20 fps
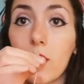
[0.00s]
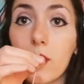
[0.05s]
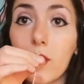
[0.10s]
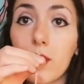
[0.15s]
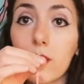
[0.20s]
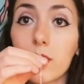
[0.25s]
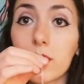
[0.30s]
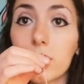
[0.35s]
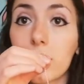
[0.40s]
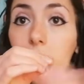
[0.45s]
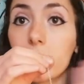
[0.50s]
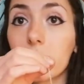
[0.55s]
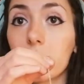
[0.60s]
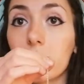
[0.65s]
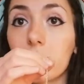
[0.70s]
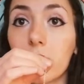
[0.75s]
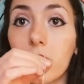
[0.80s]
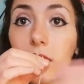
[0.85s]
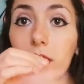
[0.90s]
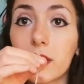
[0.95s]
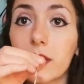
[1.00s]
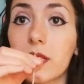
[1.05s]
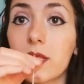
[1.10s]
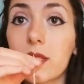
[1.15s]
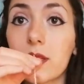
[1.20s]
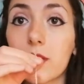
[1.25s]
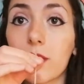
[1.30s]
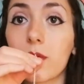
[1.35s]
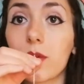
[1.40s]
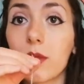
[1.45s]
horizontally like
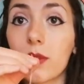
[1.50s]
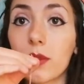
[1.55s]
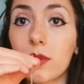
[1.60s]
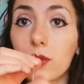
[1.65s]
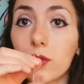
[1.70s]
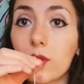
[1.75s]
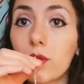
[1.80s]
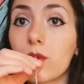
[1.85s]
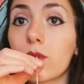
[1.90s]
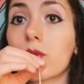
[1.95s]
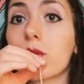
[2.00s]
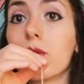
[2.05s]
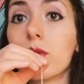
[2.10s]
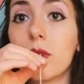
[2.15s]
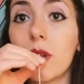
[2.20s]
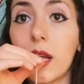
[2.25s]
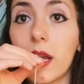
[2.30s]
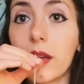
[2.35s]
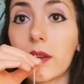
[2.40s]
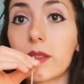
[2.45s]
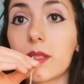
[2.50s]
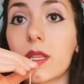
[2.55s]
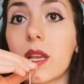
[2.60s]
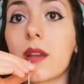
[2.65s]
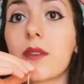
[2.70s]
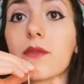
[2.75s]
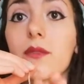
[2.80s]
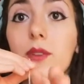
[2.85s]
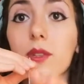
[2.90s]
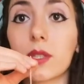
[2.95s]
this or
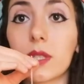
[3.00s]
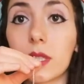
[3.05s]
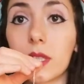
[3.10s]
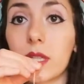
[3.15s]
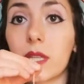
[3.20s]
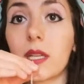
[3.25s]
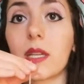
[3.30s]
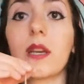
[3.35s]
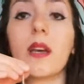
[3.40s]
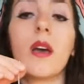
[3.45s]
outside vertically.